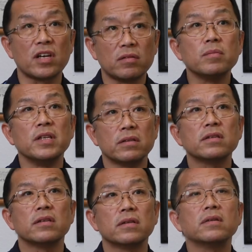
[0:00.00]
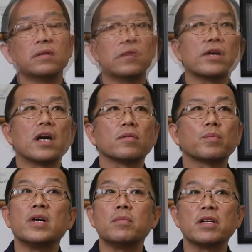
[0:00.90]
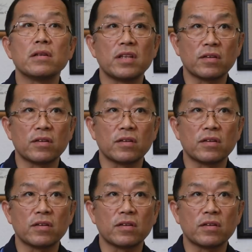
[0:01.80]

government. We have permanent